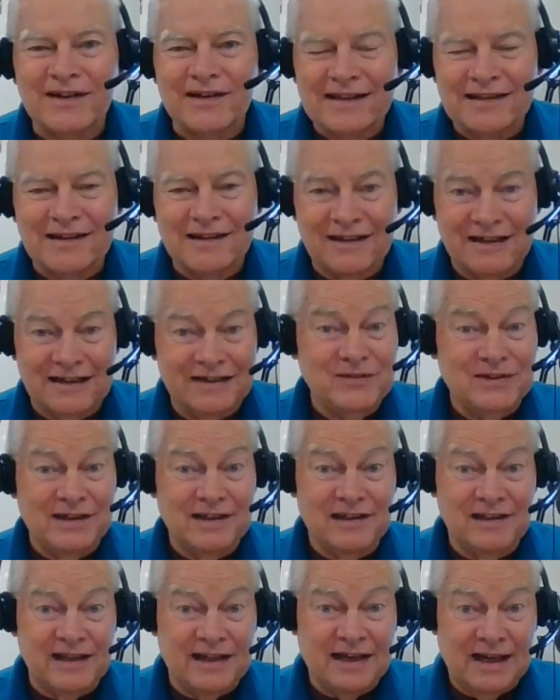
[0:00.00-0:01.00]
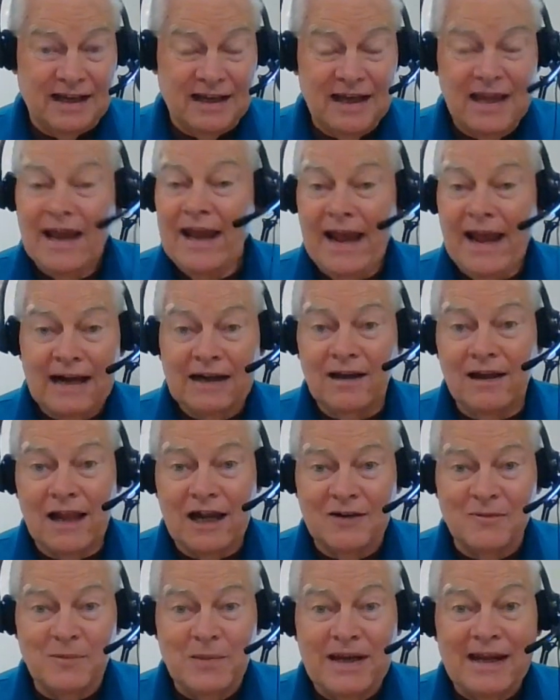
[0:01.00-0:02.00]
like the Cleveland Clinic, and a
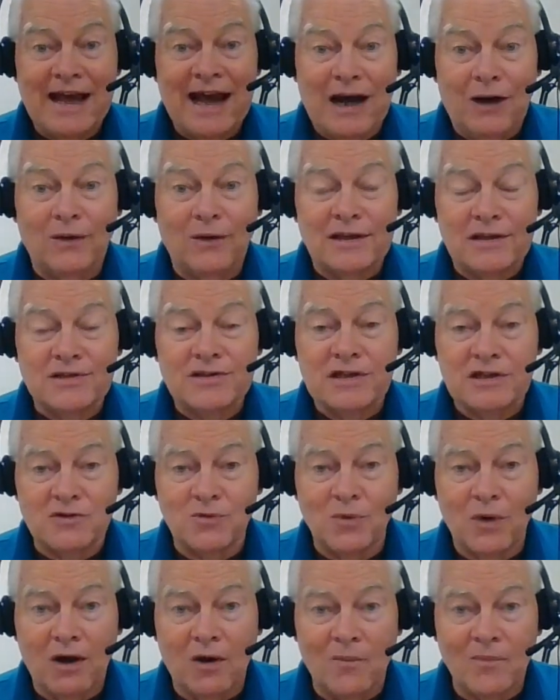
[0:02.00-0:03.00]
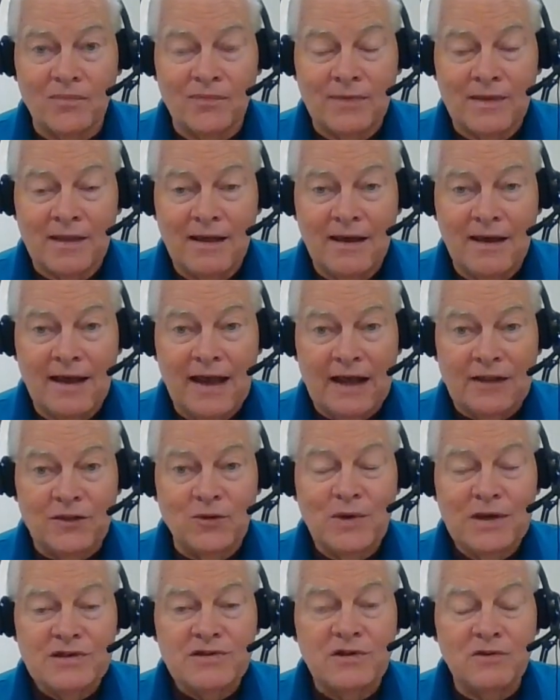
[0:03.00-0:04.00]
lot of media outlets as well. And
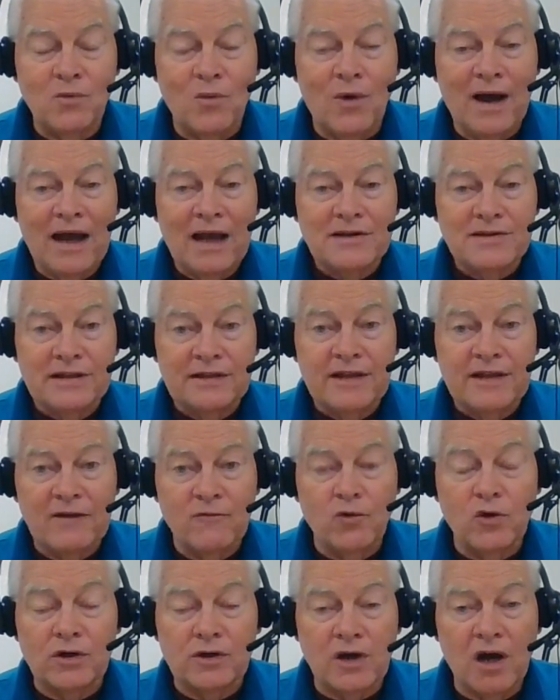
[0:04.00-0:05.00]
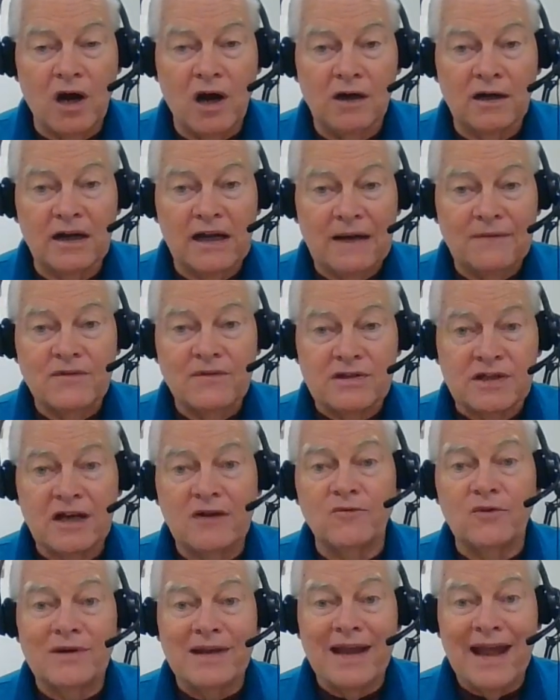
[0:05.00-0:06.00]
the reason why is that they worked hard, and I've
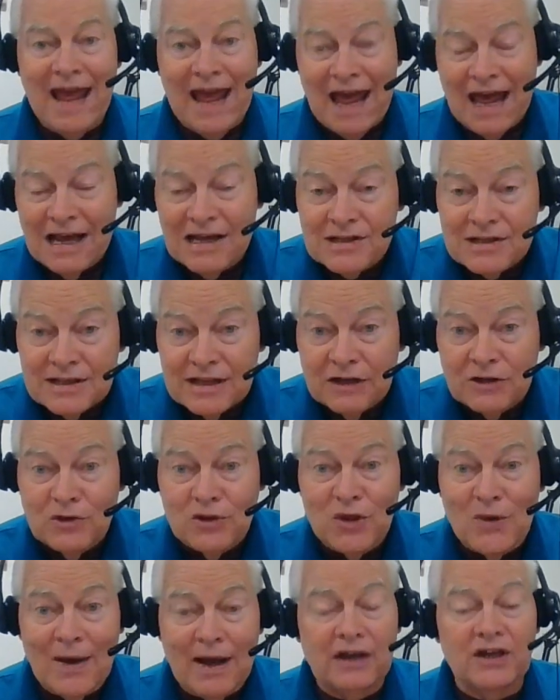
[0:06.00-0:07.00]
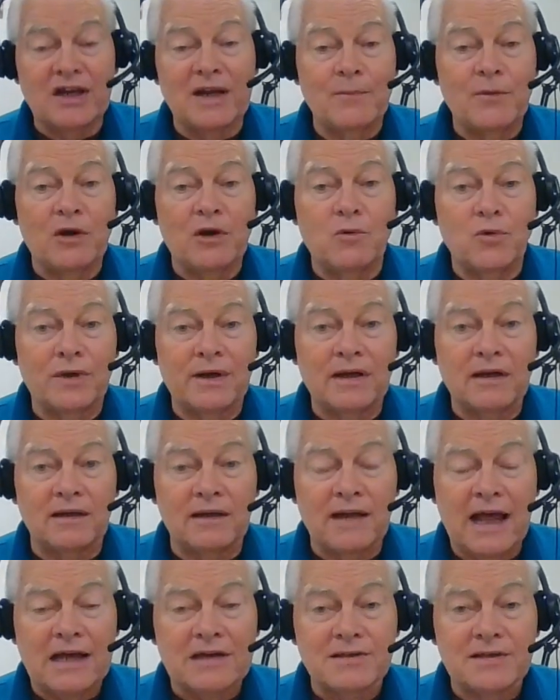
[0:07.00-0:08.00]
discovered as they do their academic work in
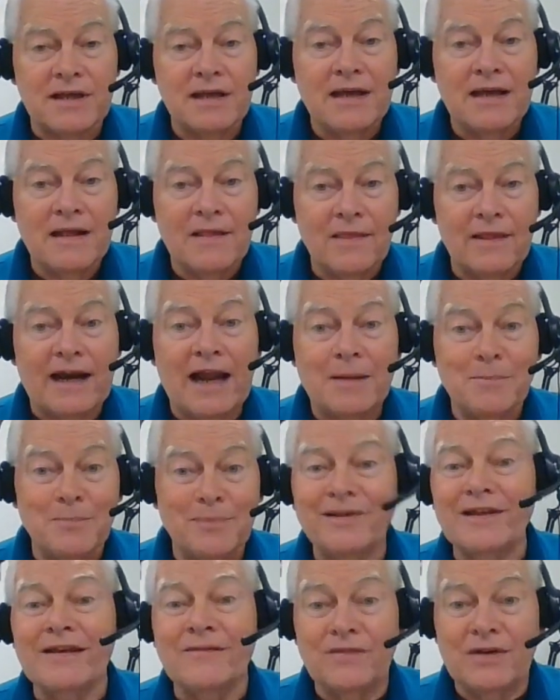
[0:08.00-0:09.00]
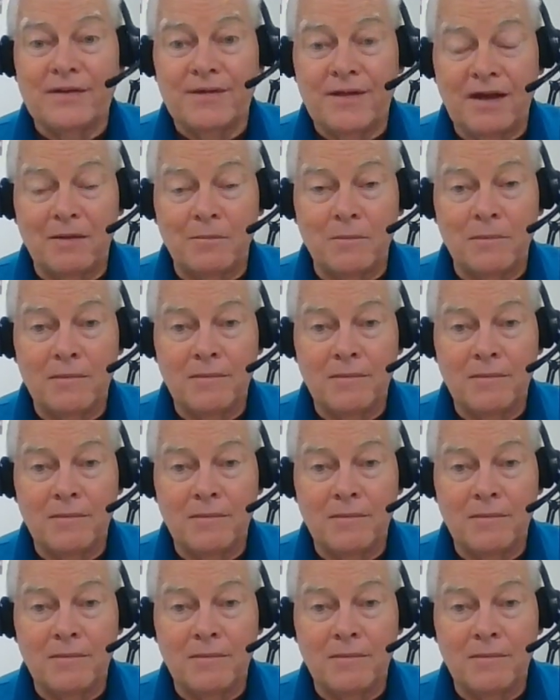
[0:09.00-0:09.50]
class that I believed in them.